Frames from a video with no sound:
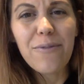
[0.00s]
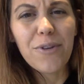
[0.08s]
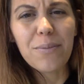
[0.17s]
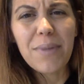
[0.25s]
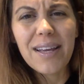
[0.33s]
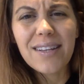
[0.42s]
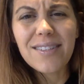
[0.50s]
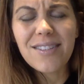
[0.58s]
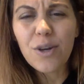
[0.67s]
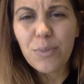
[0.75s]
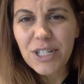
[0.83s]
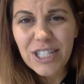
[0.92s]
It'll make it
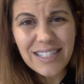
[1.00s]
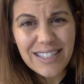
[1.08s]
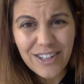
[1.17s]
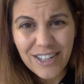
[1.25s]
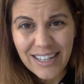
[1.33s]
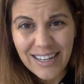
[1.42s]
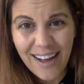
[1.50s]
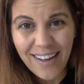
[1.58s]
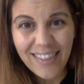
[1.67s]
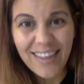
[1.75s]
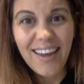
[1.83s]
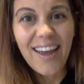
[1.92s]
so much easier to eat
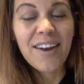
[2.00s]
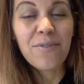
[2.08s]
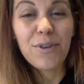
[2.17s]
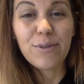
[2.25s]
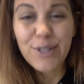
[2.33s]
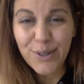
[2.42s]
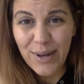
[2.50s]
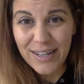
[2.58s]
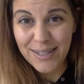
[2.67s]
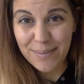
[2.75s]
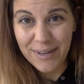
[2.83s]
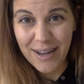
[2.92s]
healthy, and if you do
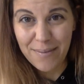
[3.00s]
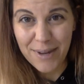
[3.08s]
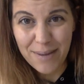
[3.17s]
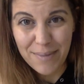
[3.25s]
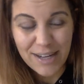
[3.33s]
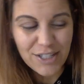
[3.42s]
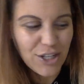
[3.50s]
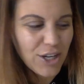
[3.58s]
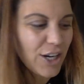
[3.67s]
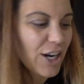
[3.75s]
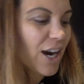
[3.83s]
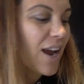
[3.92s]
end up becoming a batch
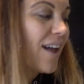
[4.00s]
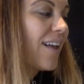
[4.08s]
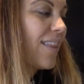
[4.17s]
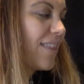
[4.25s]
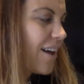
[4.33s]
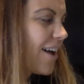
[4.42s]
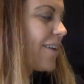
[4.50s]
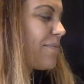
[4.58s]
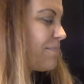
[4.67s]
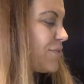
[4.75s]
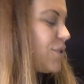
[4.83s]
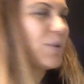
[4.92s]
cooker,
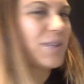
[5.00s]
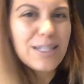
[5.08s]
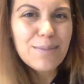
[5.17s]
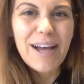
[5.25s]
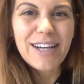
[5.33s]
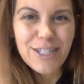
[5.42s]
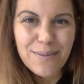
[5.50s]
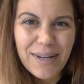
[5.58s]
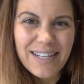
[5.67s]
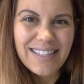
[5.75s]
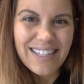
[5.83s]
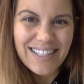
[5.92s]
doing these batching
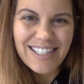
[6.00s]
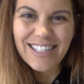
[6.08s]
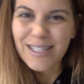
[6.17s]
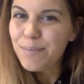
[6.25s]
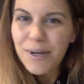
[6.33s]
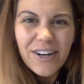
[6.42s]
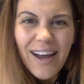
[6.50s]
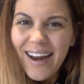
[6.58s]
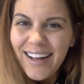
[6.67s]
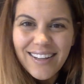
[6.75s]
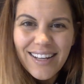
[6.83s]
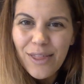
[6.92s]
basics just
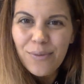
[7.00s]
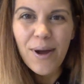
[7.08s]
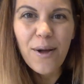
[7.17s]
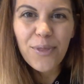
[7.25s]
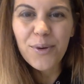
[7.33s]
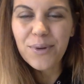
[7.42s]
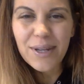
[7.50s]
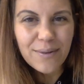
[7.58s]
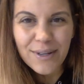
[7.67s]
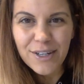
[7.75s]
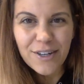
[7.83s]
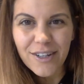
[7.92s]
periodically throughout the week
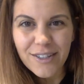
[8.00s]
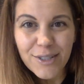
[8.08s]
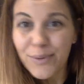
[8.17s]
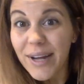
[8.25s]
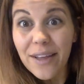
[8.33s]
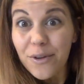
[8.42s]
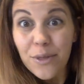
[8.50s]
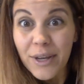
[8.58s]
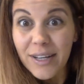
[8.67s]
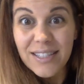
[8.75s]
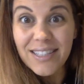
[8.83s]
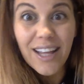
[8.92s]
when you're doing other
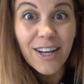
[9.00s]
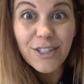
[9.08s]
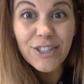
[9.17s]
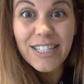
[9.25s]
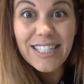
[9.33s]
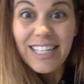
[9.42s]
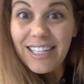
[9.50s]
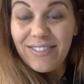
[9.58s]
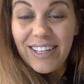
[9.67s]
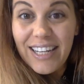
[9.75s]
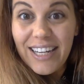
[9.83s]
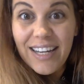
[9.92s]
things, laundry,
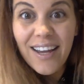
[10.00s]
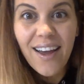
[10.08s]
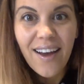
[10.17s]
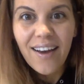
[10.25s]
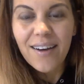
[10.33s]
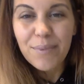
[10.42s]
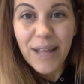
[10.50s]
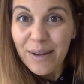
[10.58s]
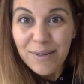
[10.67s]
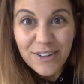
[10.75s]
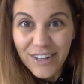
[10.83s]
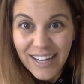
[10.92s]
TV, playing
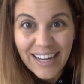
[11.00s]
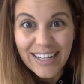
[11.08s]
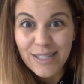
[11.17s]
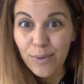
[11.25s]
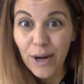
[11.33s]
with your kids,